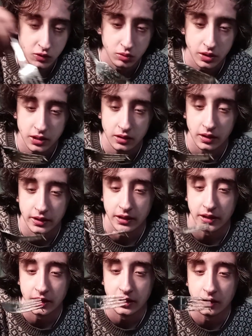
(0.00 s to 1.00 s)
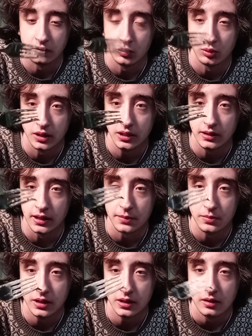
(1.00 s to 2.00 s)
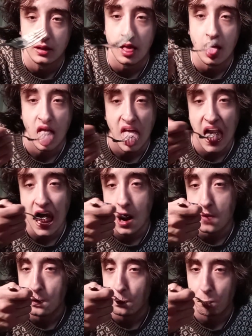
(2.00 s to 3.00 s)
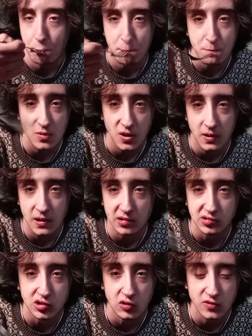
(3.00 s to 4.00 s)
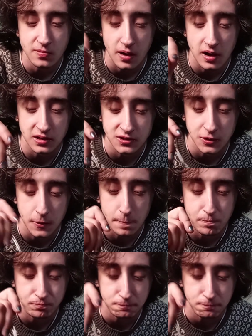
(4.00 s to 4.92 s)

you want to eat like a king, if you want to eat like me, anchovy pasta.